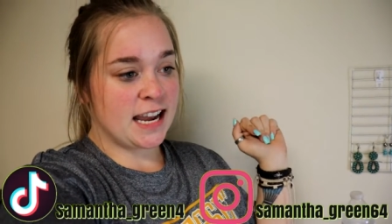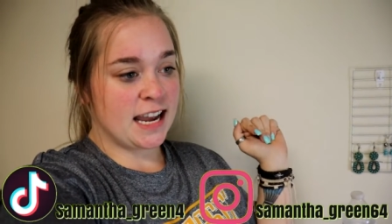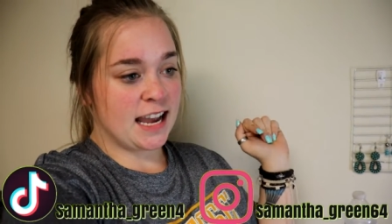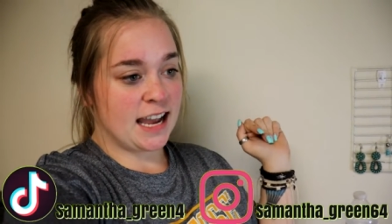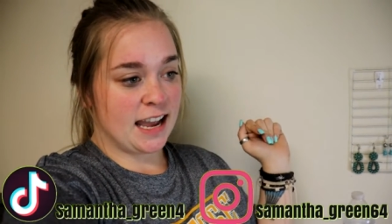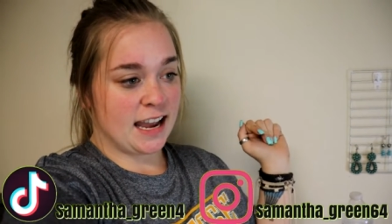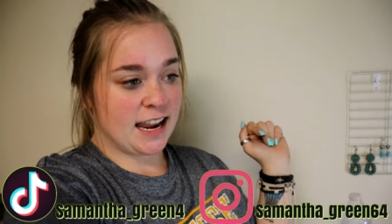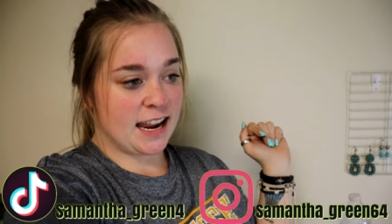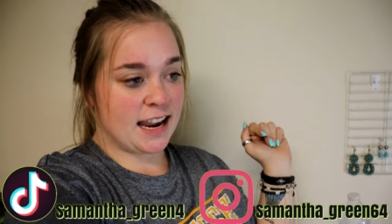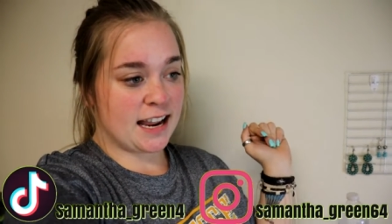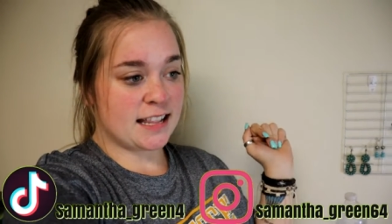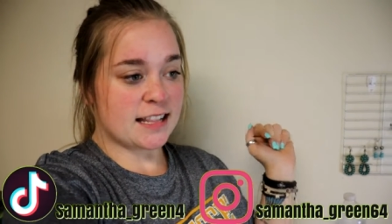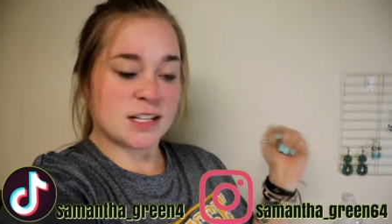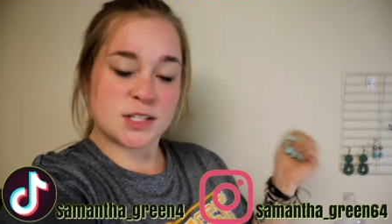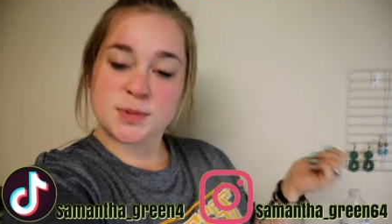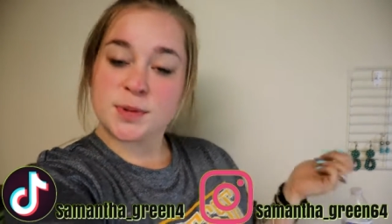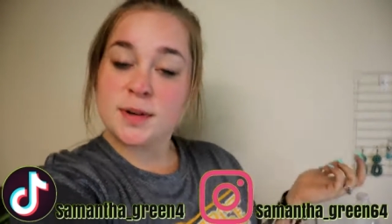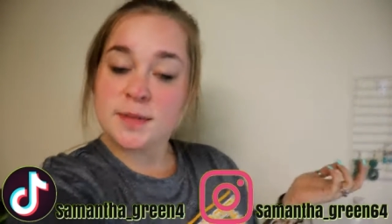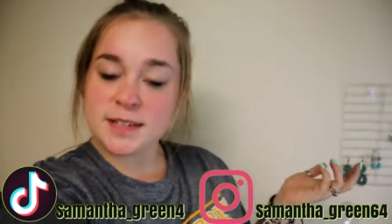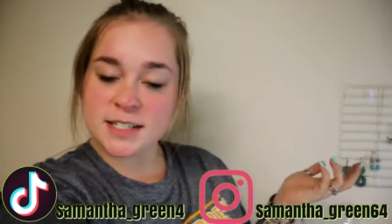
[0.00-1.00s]
And that's
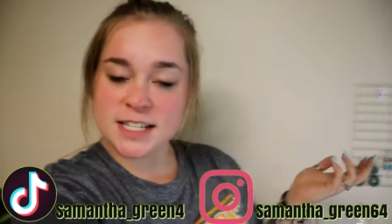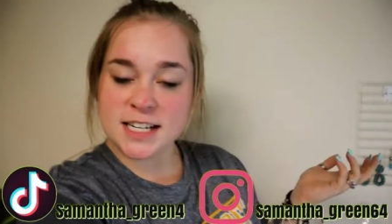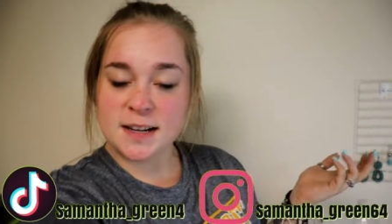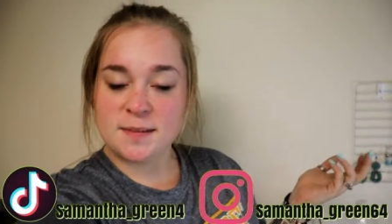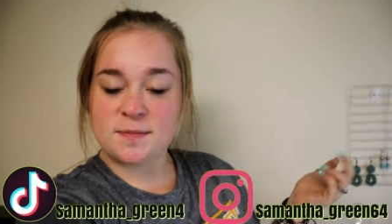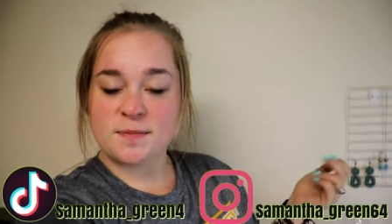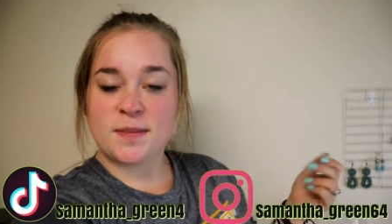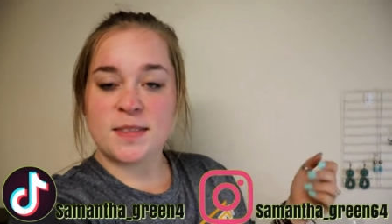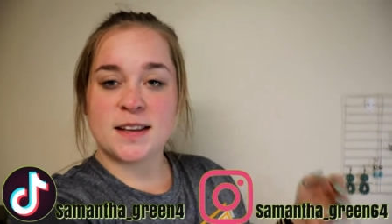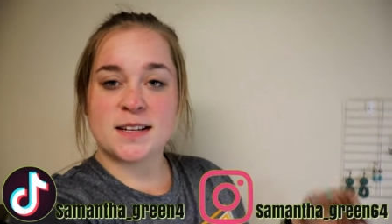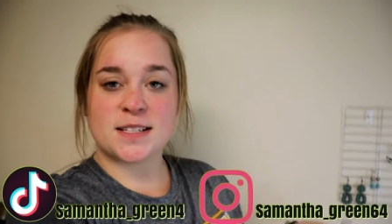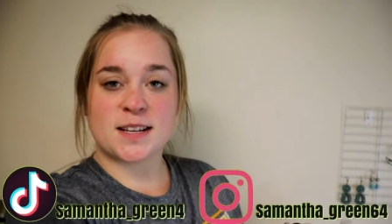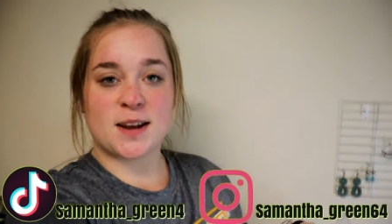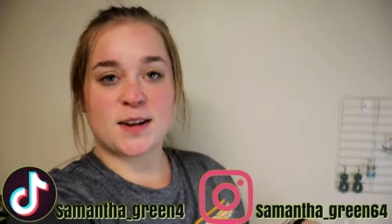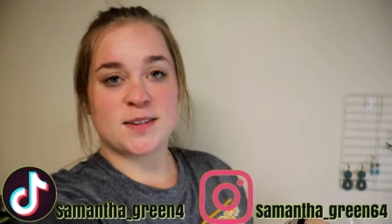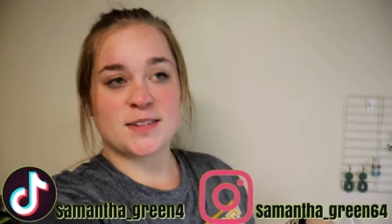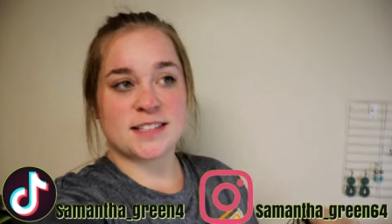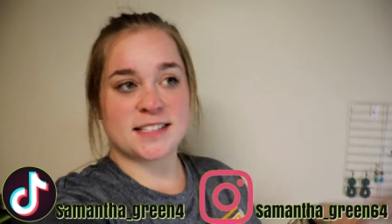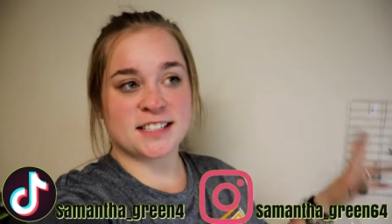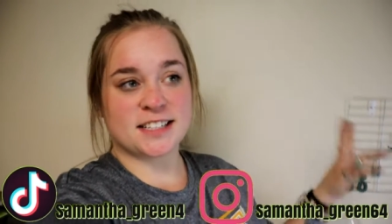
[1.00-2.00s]
pretty much it.
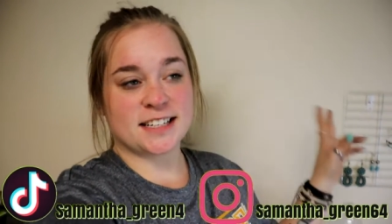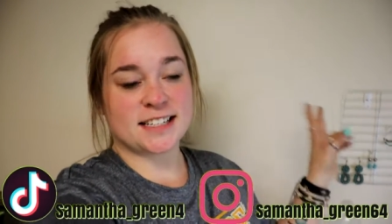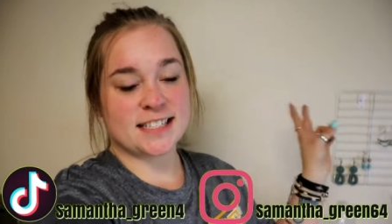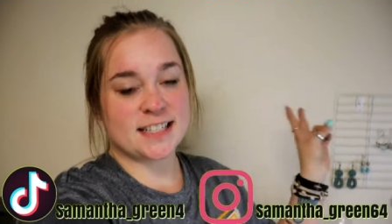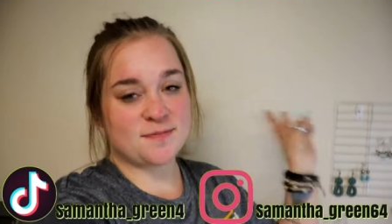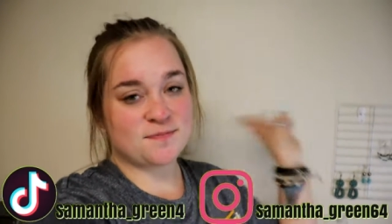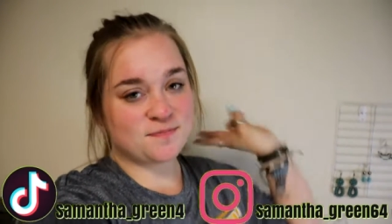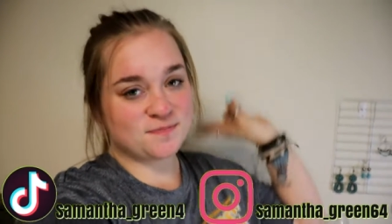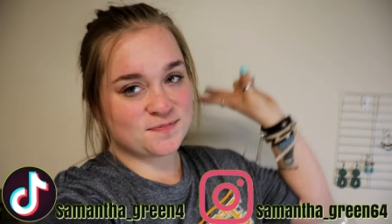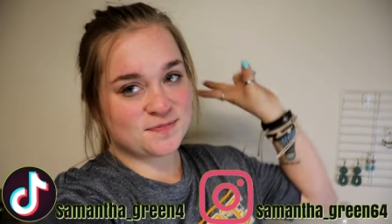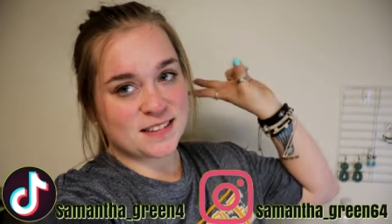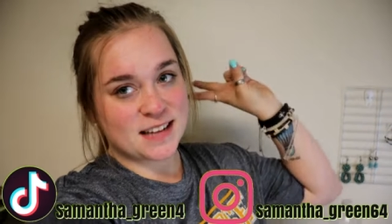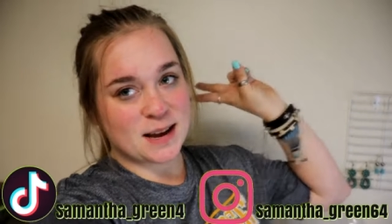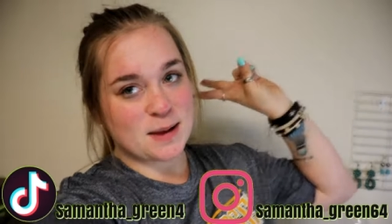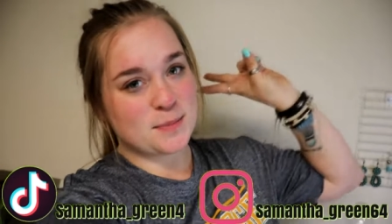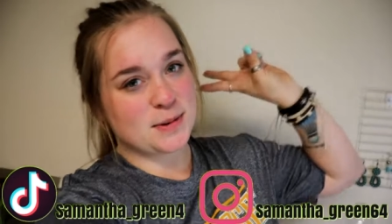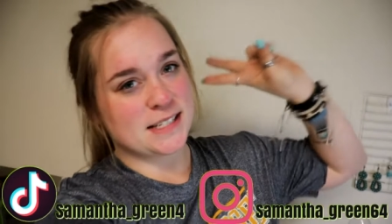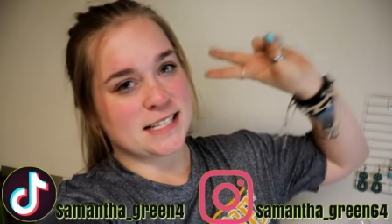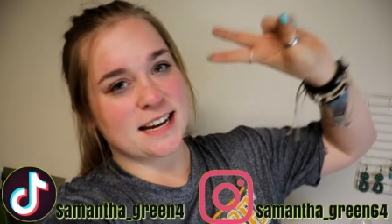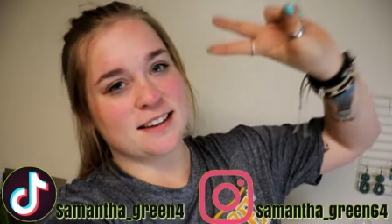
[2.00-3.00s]
So, till next time.
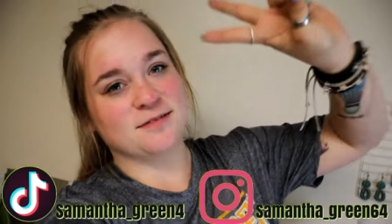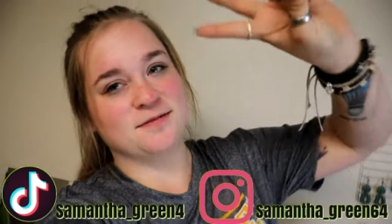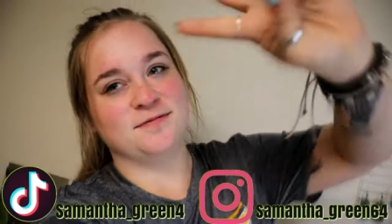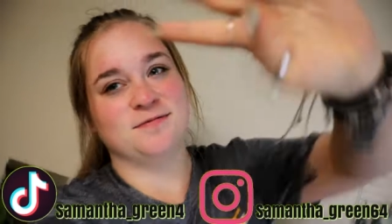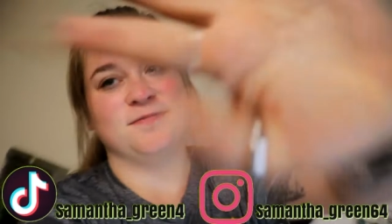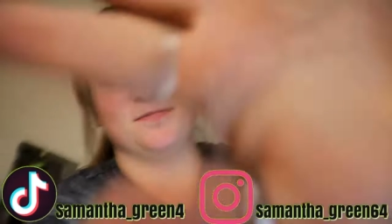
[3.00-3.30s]
Peace out.